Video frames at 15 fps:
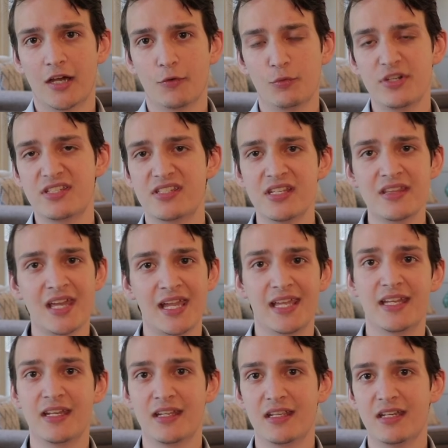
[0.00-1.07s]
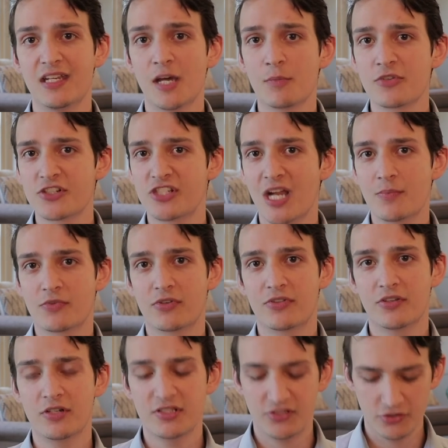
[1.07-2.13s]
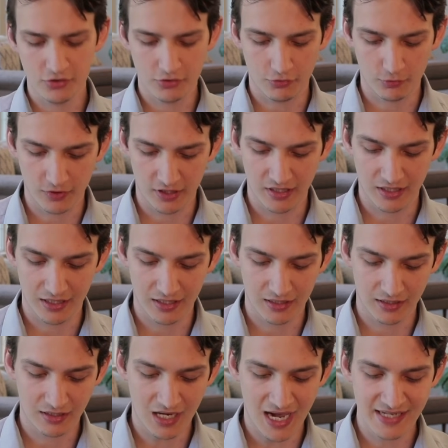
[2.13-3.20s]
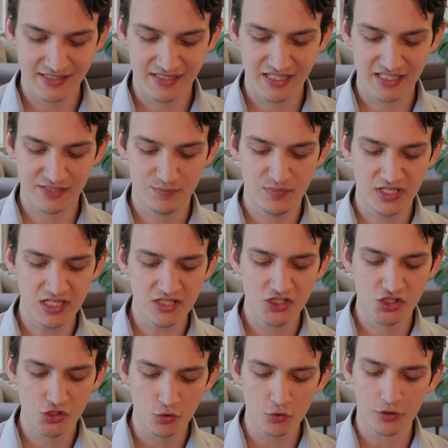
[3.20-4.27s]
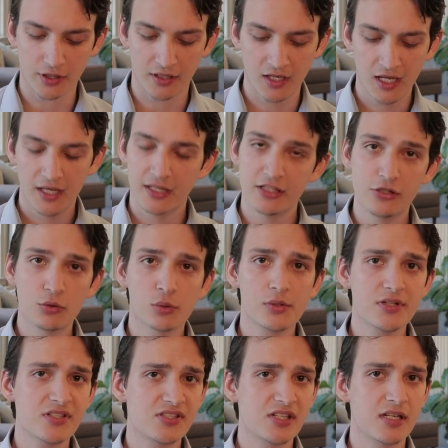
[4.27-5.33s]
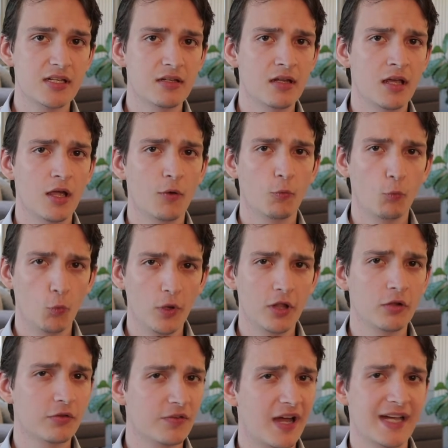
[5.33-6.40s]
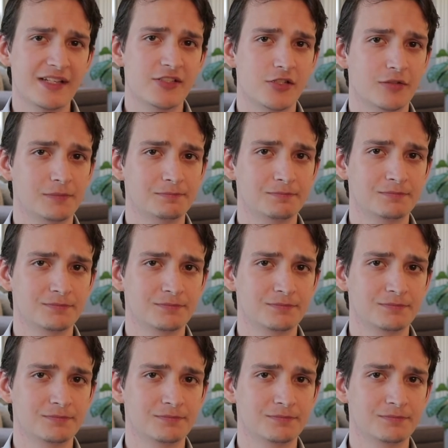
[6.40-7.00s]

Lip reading: We see that in Numbers chapter 32, where God says, "Be sure your sin will find you."